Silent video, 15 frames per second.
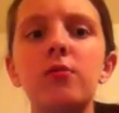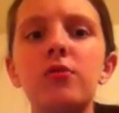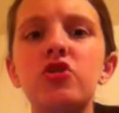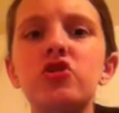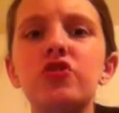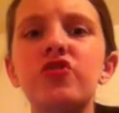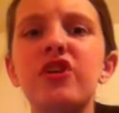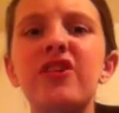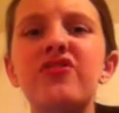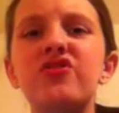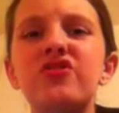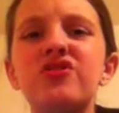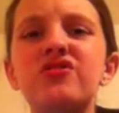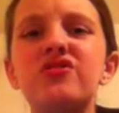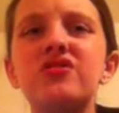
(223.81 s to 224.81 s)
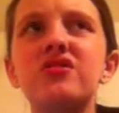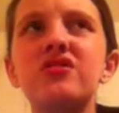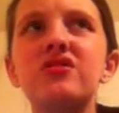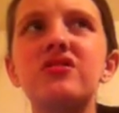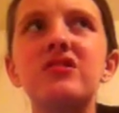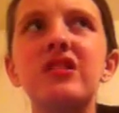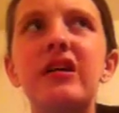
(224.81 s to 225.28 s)
Made you afraid of,
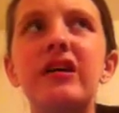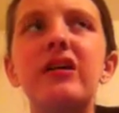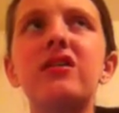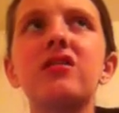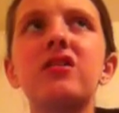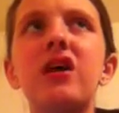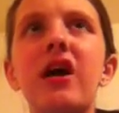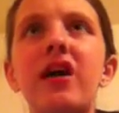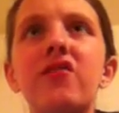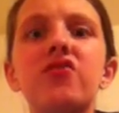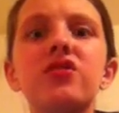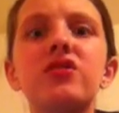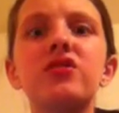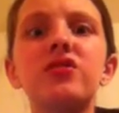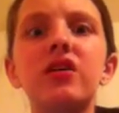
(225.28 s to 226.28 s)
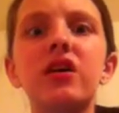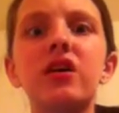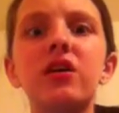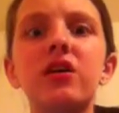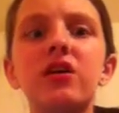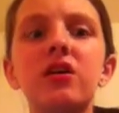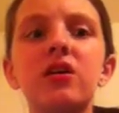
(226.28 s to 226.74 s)
like,
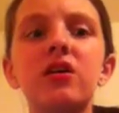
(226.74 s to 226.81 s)
everything.